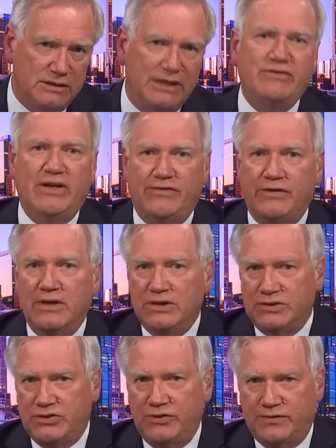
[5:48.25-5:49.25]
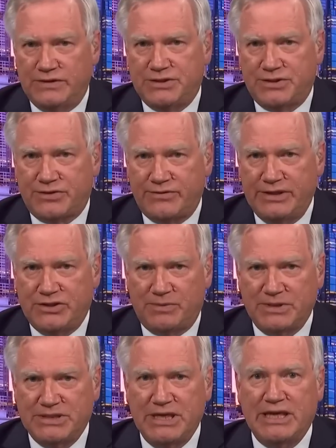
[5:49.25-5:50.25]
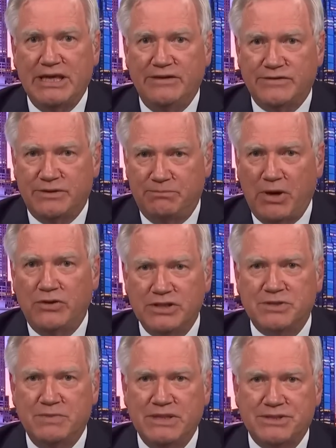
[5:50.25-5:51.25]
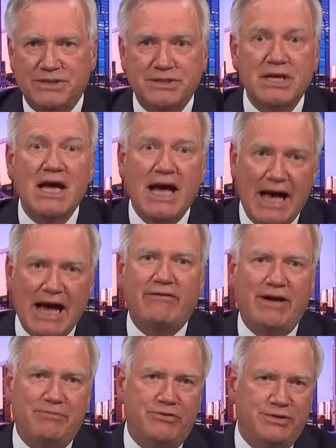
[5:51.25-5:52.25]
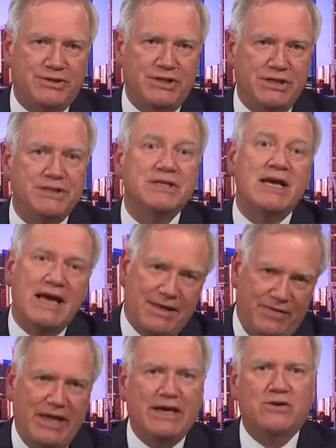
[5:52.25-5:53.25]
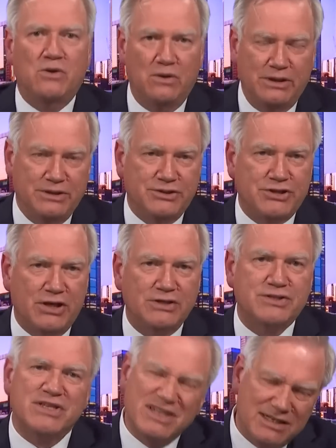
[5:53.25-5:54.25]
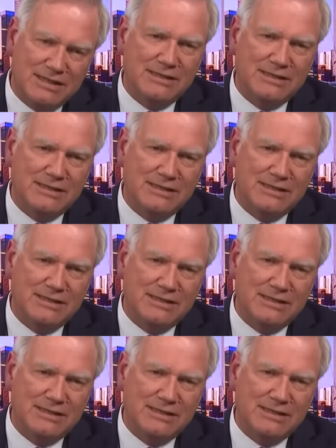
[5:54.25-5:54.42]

even if two of its three top executives and both its ministers are Aborigines and they're calling the shots.